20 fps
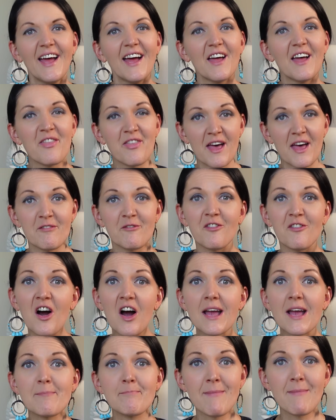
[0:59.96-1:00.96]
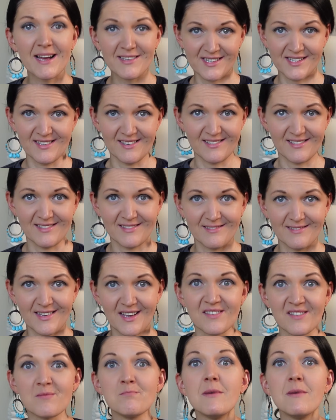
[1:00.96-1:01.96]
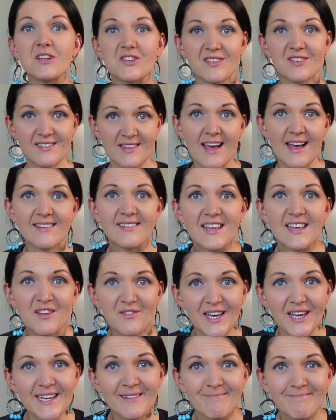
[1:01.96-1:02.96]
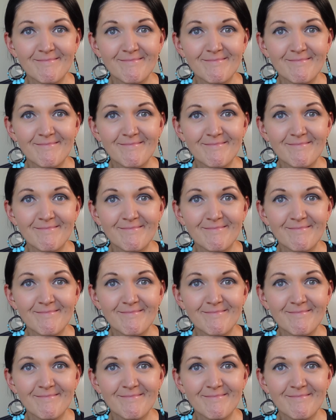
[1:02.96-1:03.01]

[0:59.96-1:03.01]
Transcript: Their vibe matters as much as their CV.